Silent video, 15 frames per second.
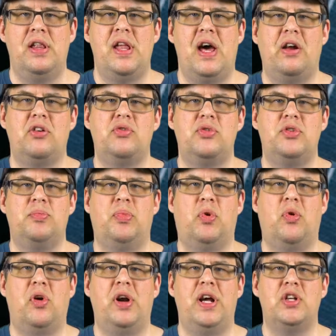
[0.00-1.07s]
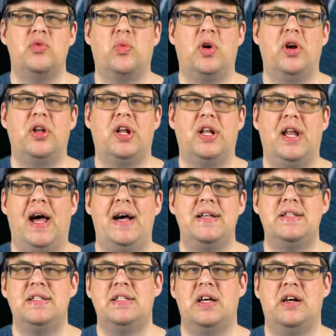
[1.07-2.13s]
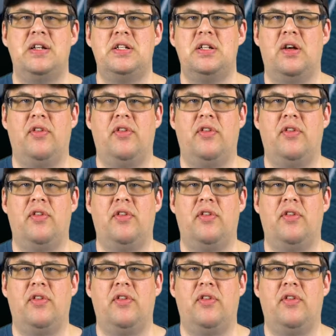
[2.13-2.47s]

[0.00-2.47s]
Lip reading: Thanos was born as one of the last sons